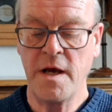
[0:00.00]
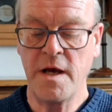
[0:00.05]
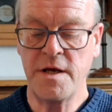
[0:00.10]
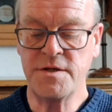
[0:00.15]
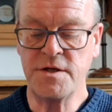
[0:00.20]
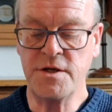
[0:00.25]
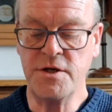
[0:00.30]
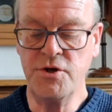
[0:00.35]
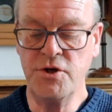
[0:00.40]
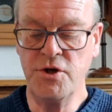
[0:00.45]

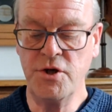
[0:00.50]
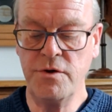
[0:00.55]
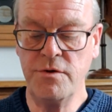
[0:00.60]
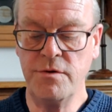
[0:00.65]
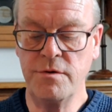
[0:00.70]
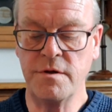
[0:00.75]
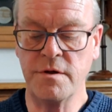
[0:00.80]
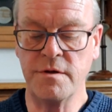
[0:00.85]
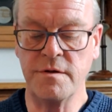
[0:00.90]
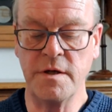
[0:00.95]
as he
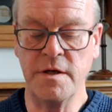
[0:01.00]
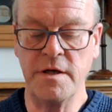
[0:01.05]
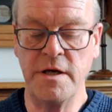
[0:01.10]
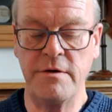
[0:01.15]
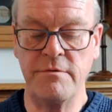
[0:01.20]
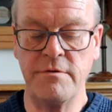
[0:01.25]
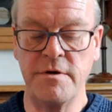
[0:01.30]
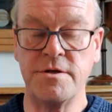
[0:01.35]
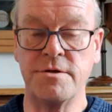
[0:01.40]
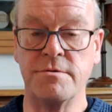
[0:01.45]
knew that the
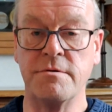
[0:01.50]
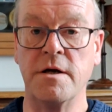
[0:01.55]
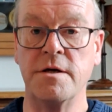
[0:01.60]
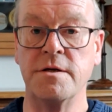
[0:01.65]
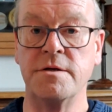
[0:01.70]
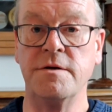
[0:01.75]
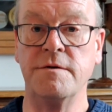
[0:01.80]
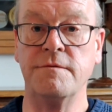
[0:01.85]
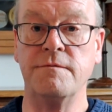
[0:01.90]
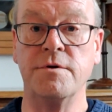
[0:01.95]
nearest
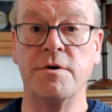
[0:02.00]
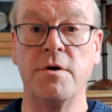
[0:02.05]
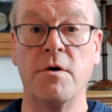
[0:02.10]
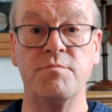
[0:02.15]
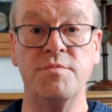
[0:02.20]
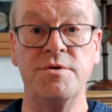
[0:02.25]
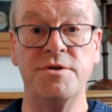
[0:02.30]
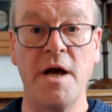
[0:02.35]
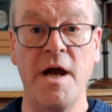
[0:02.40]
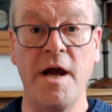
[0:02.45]
relative would
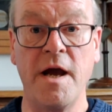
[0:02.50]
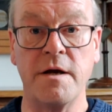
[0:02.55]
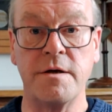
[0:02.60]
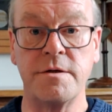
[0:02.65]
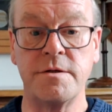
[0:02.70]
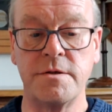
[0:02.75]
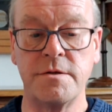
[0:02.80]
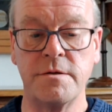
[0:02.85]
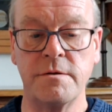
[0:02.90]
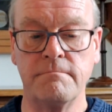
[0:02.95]

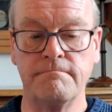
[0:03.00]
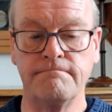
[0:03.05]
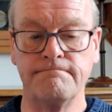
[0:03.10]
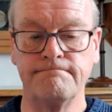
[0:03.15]
object.